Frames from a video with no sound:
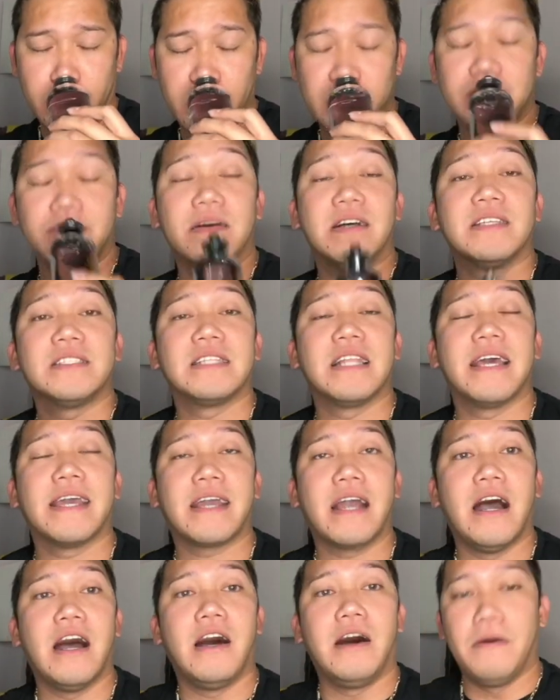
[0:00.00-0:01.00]
Smells
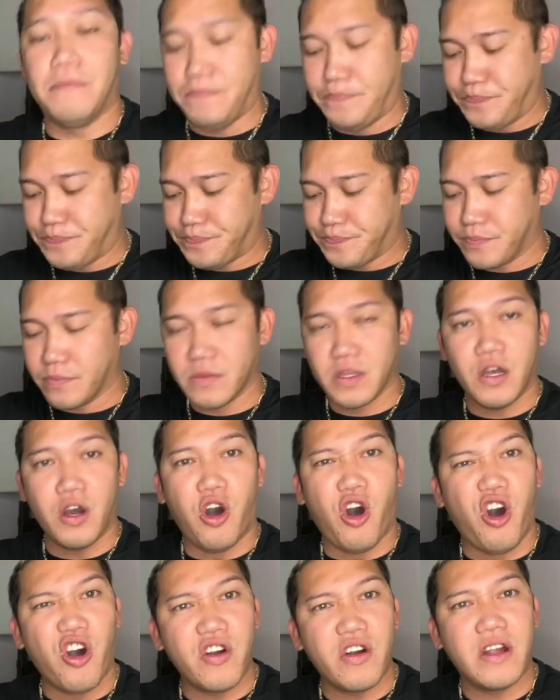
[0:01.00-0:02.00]
like
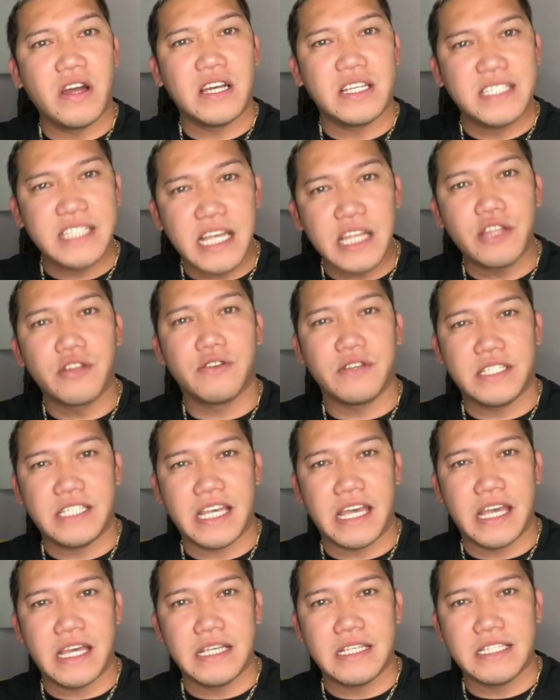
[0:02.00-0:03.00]
or a
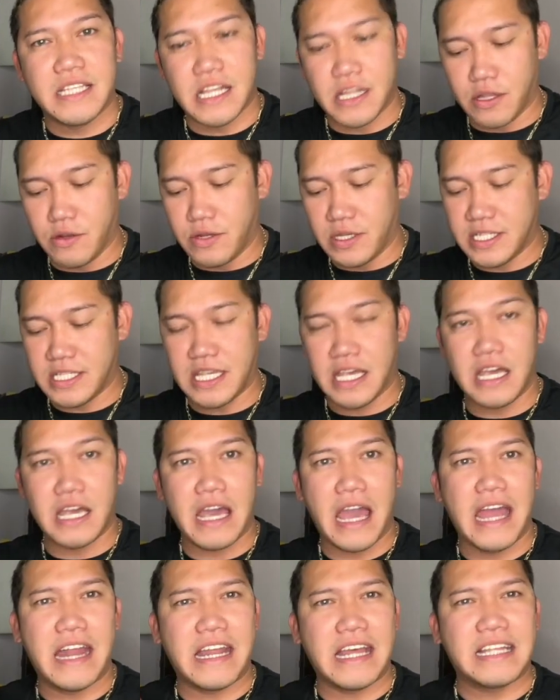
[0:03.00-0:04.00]

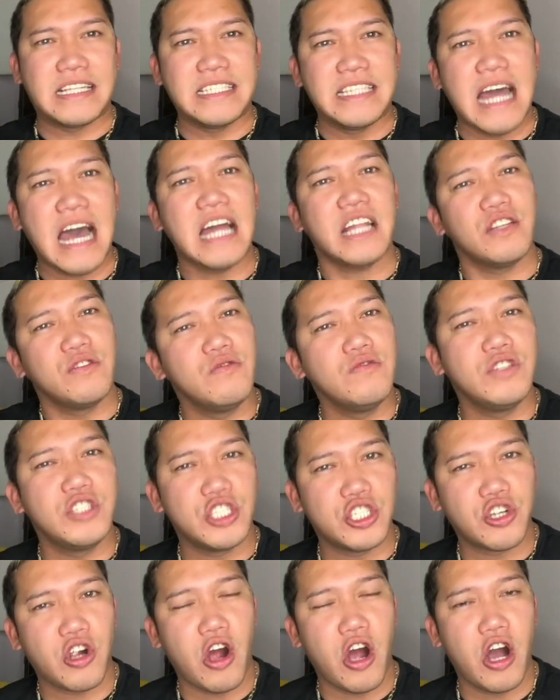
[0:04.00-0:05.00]
citrusy, and it's not too
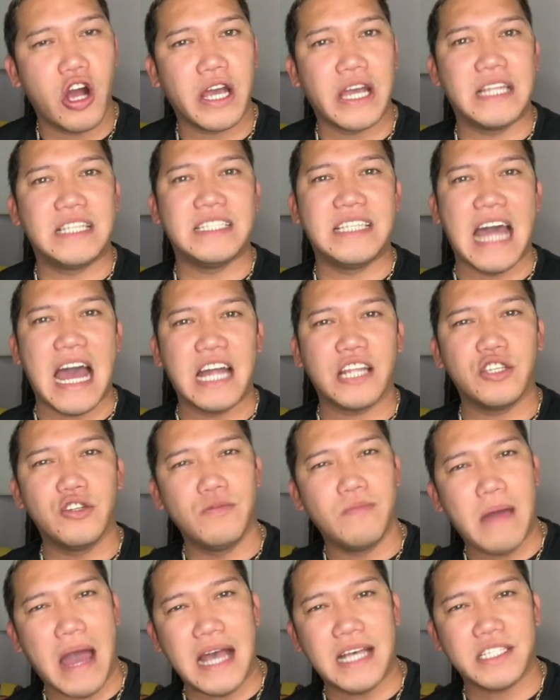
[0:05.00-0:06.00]
strong, it's not
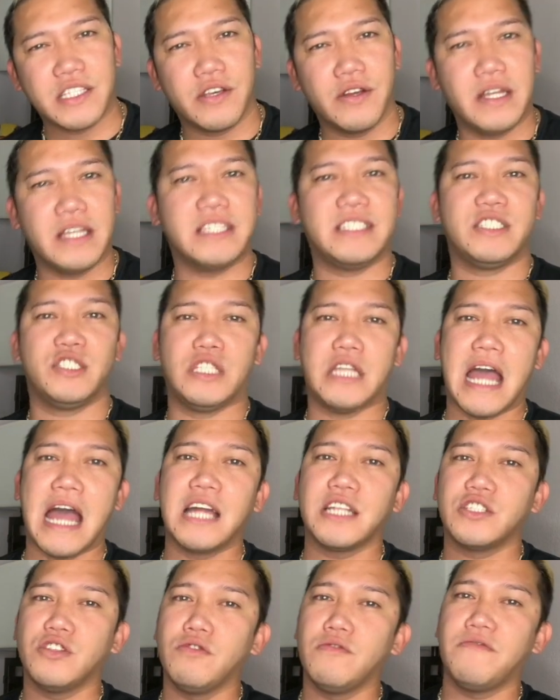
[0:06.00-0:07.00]
too masculine, it's
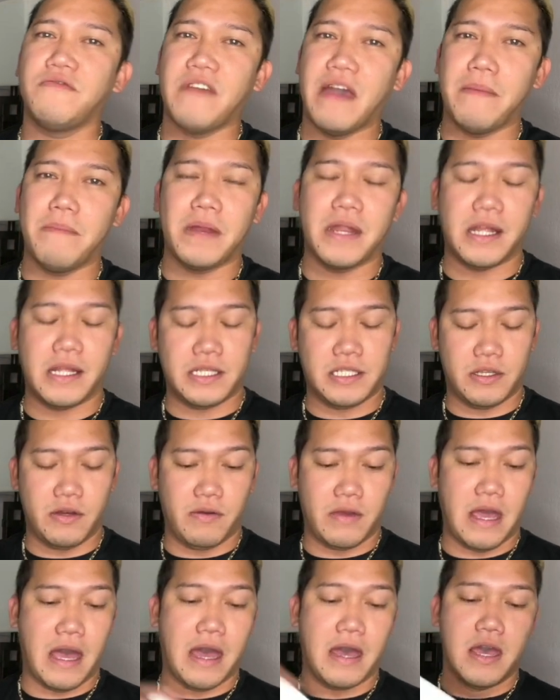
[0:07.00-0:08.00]
not too feminine.
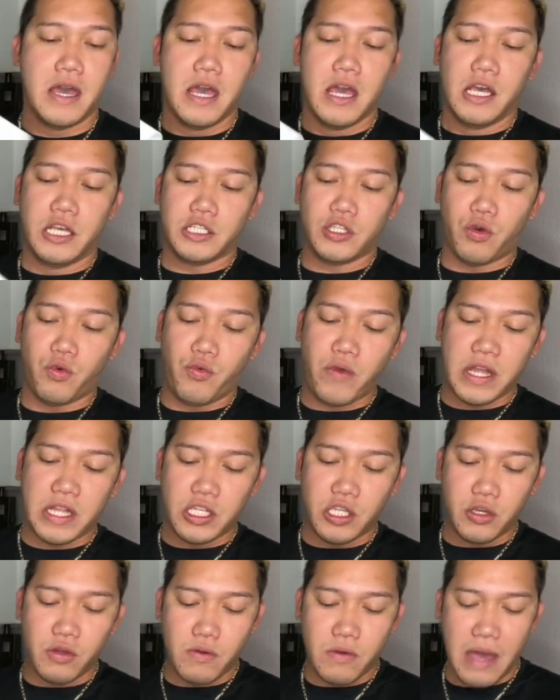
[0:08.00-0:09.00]
So yeah, so we
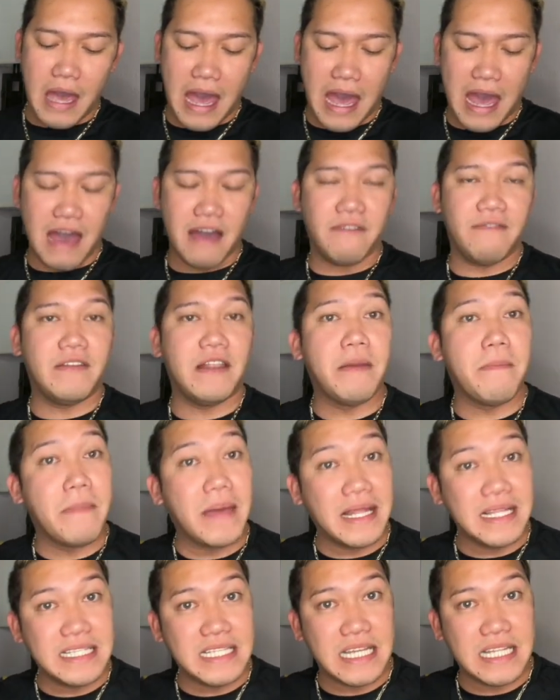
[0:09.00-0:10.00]
do have
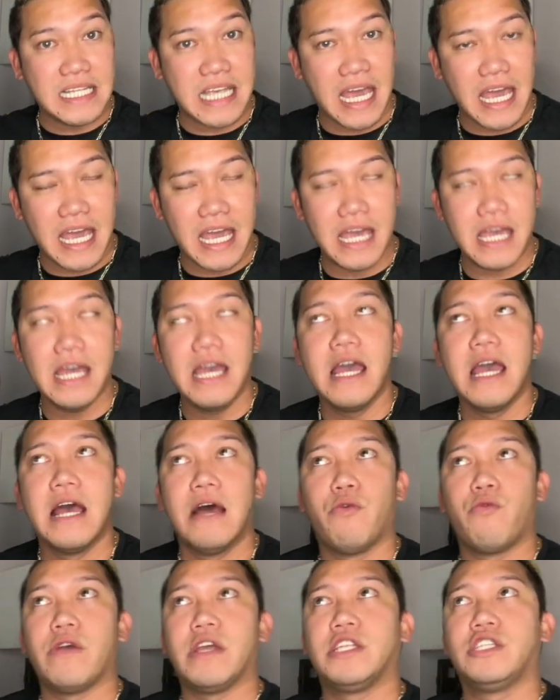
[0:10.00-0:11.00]
L'Immensité,
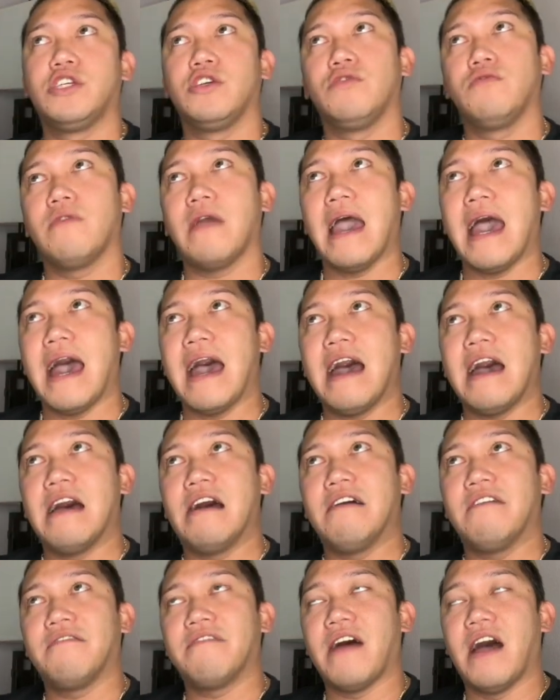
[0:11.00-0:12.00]
we do
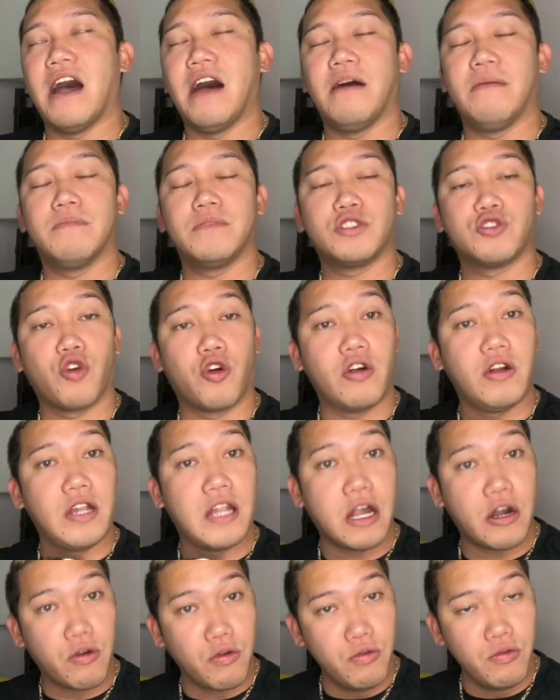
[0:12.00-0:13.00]
have Sur
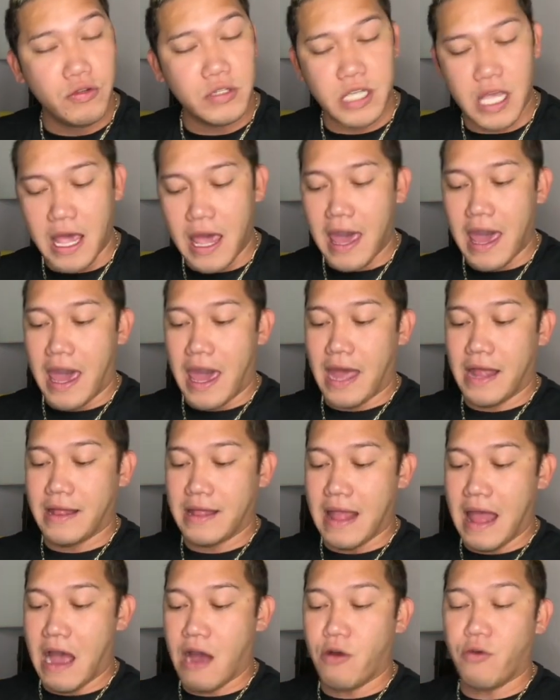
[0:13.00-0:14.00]
la Route,
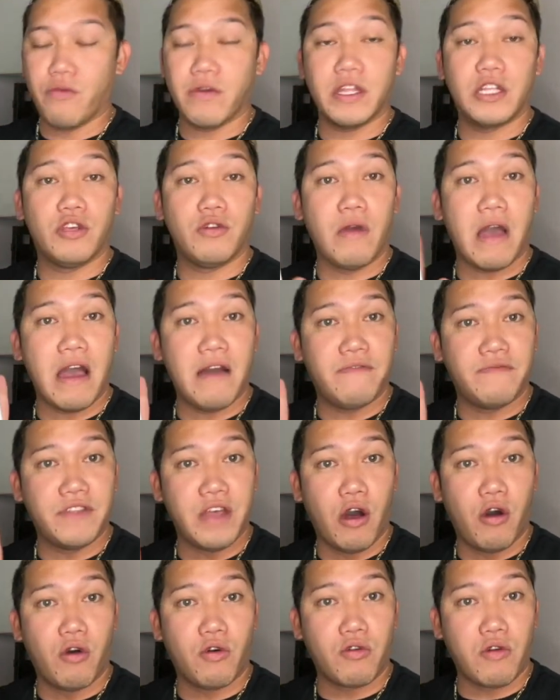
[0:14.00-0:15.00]
and now we do have
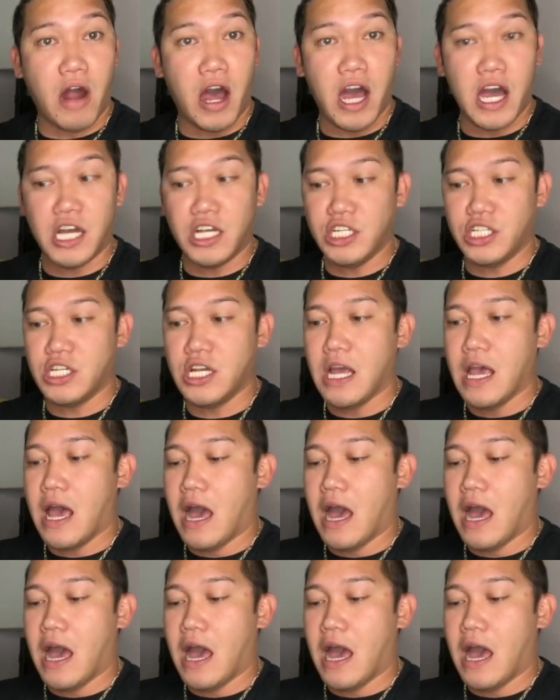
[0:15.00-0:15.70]
the Orage.